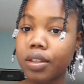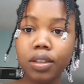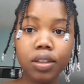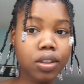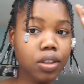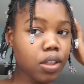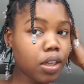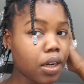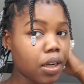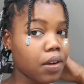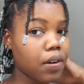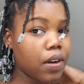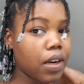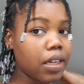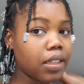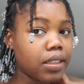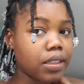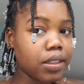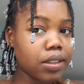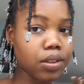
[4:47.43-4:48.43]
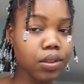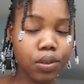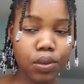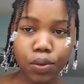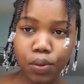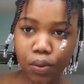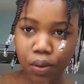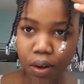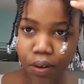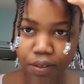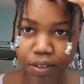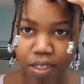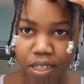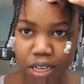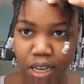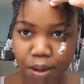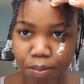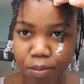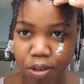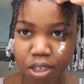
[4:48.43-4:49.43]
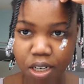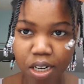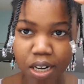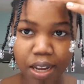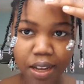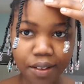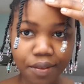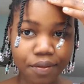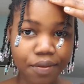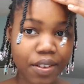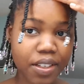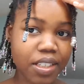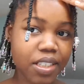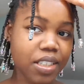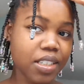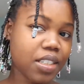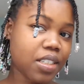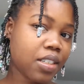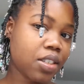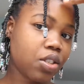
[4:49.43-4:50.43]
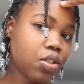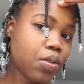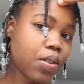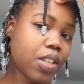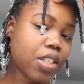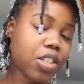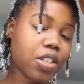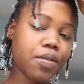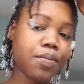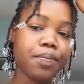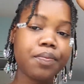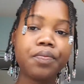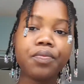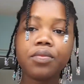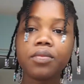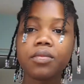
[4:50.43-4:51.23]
Should I go like this to school? Obviously, I'm gonna like fix this situation.